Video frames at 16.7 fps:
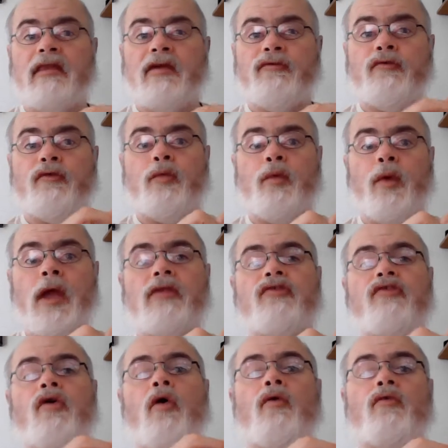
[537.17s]
at different
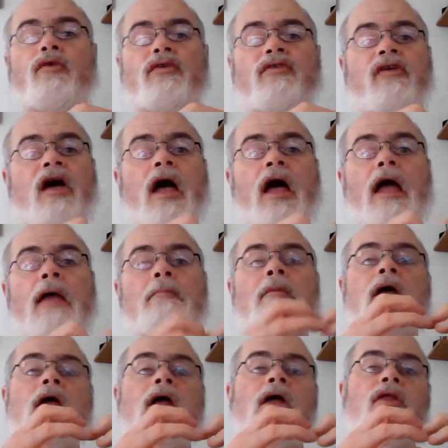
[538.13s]
rates over
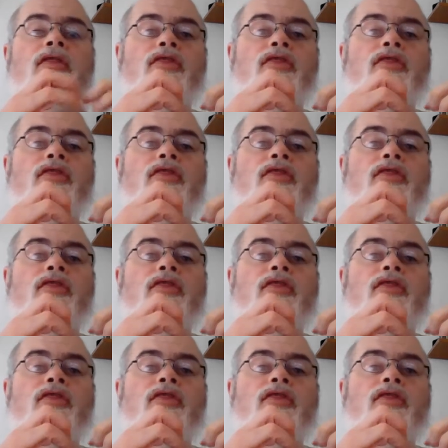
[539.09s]
time,